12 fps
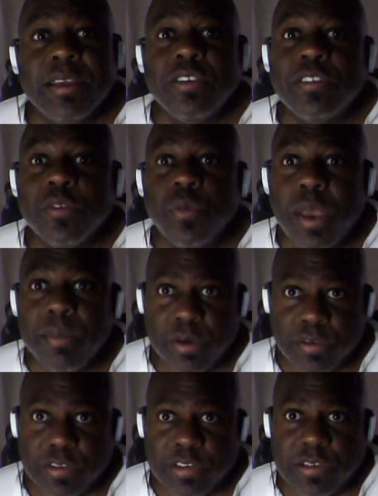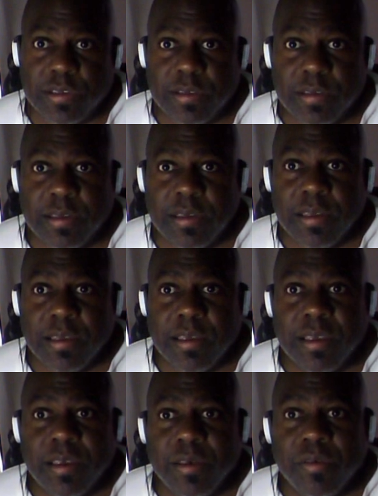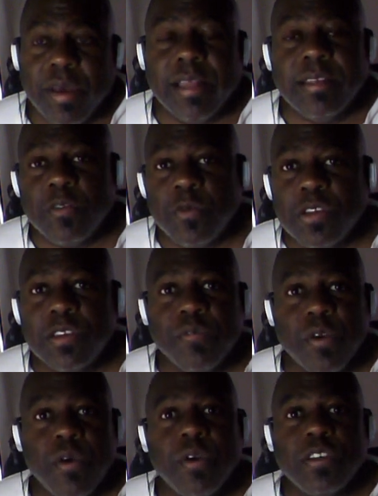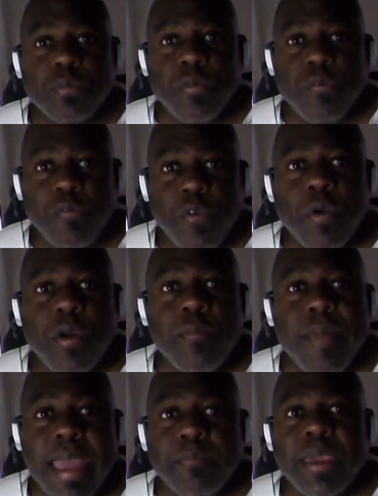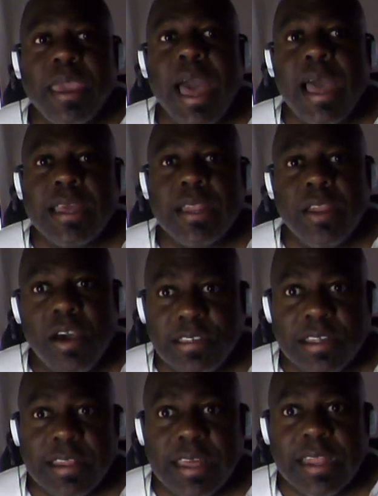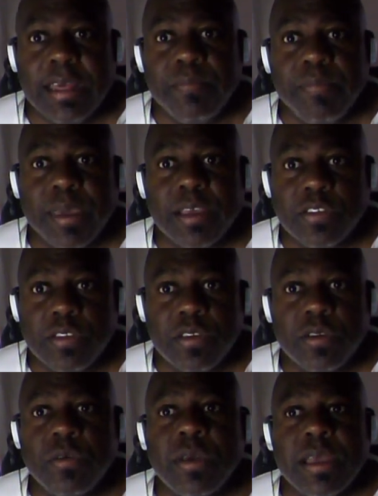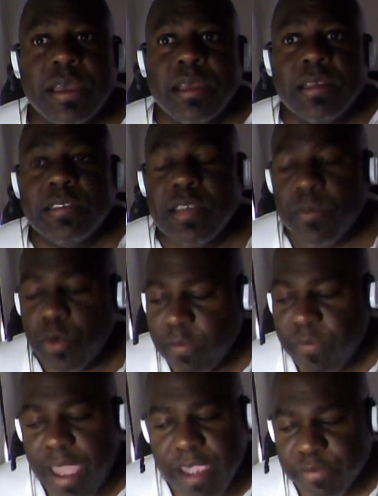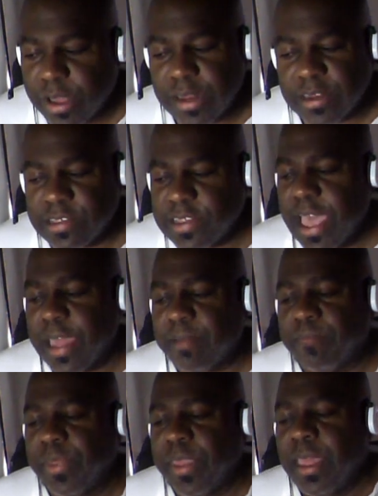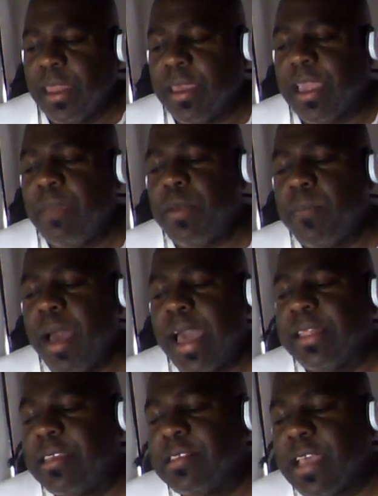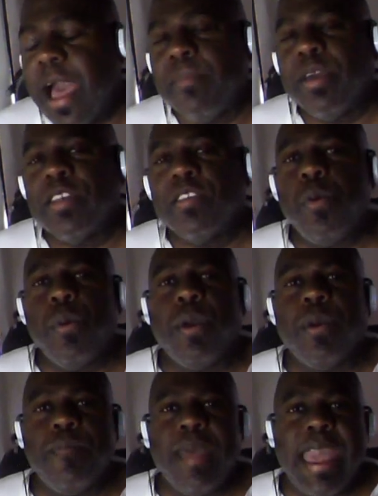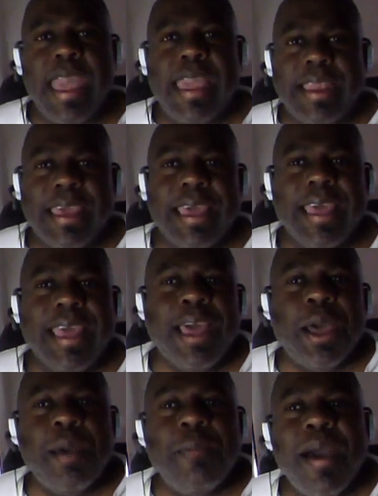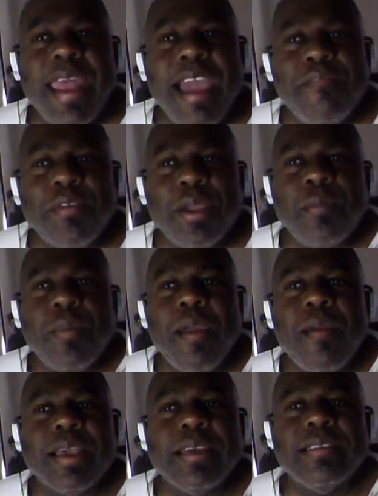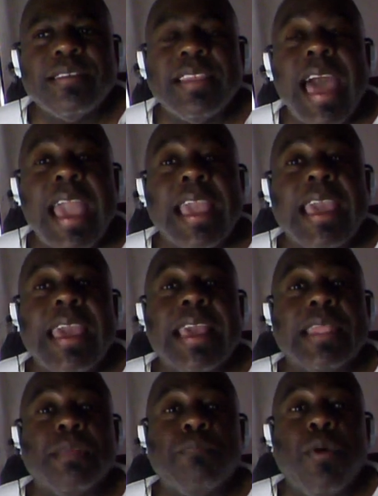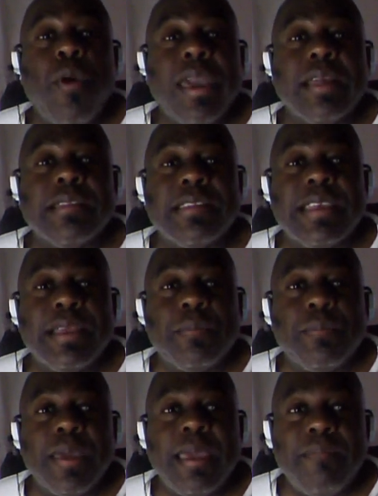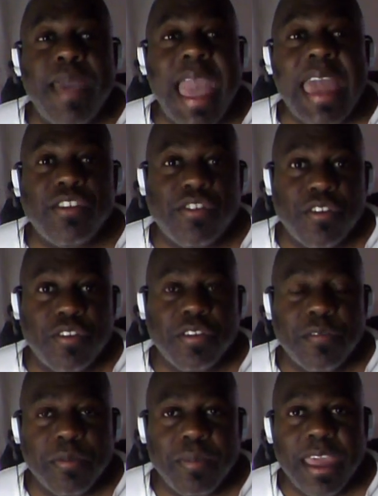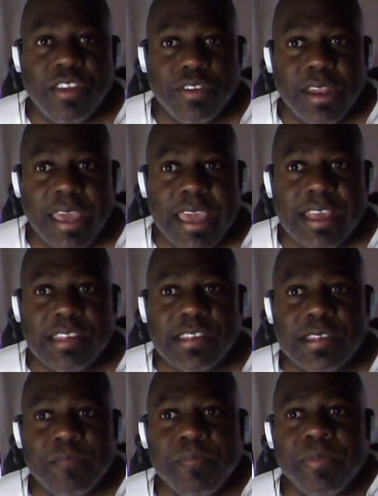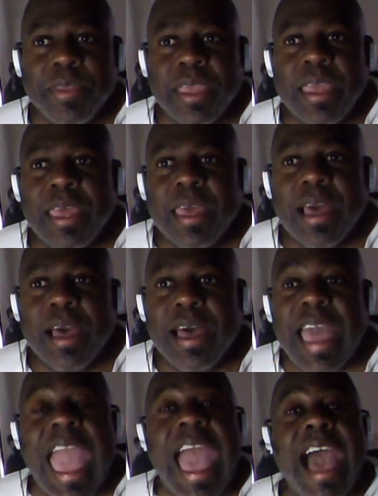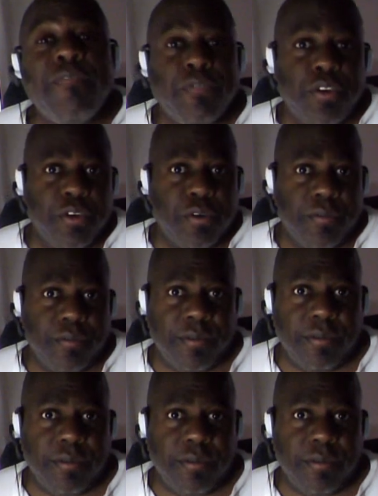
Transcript: good swimmers. Right? This was, of course, before Matt Biondi lost in the Olympics to someone of African descent. Now, keep in mind, these comments were made about African Americans lacking the buoyancy to be managers of the major leagues uh, after,